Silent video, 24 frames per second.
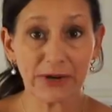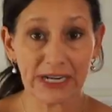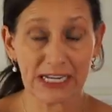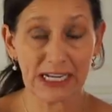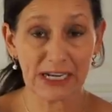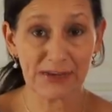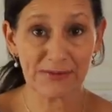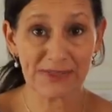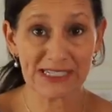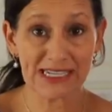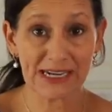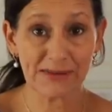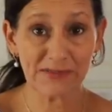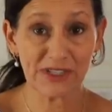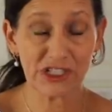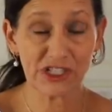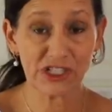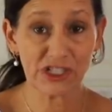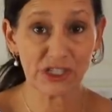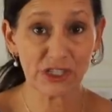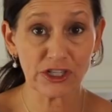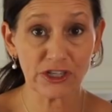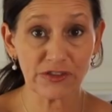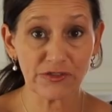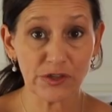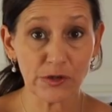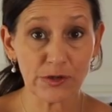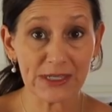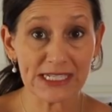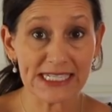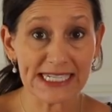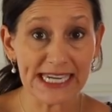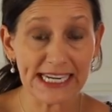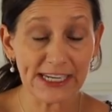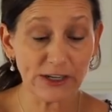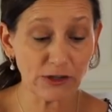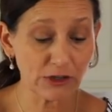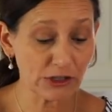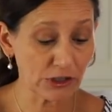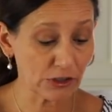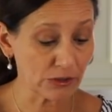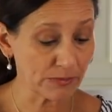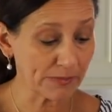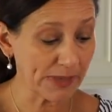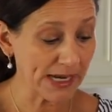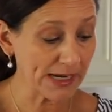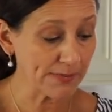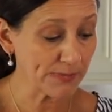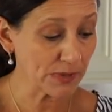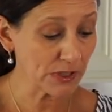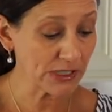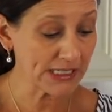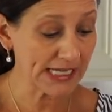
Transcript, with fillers: when it comes time to serve, you can take your little paper